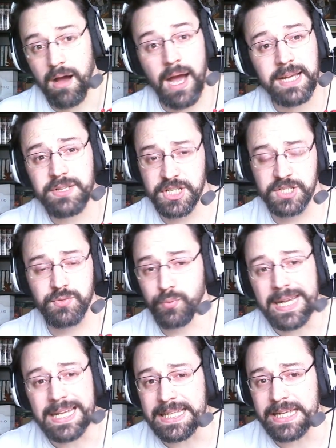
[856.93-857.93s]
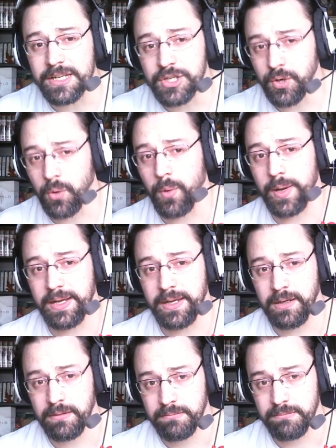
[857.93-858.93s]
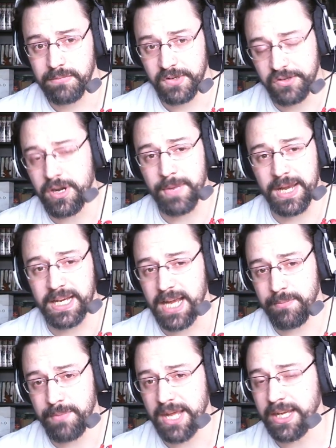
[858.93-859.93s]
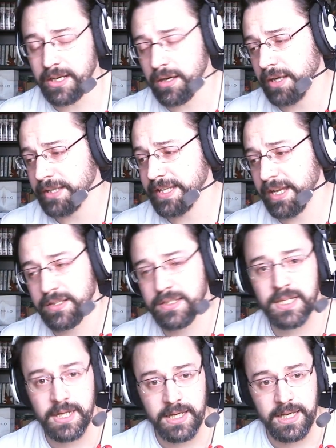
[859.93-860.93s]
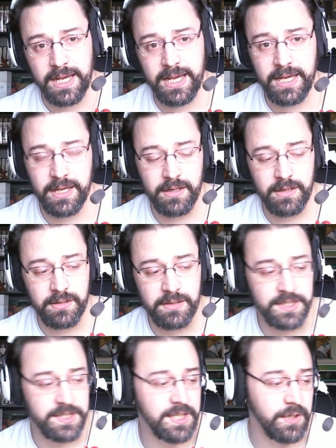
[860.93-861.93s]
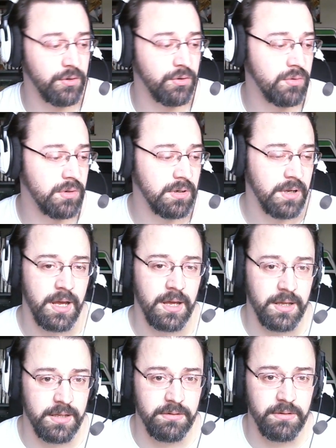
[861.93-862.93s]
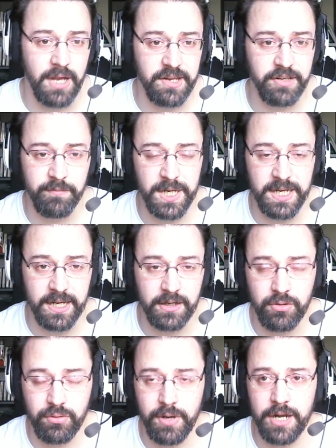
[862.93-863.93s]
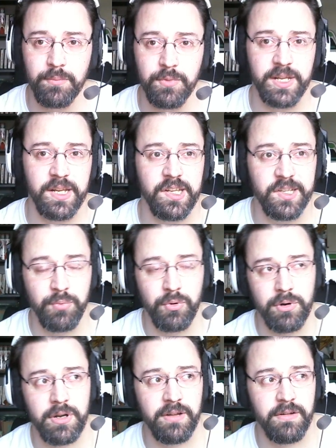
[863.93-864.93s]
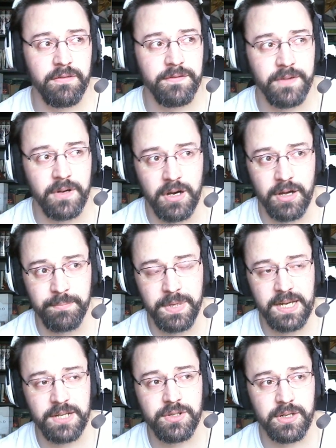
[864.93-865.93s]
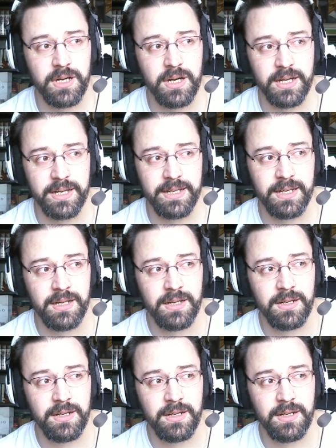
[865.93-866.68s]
I just really enjoy streaming and making content, and two, you guys have been incredibly supportive on Patreon,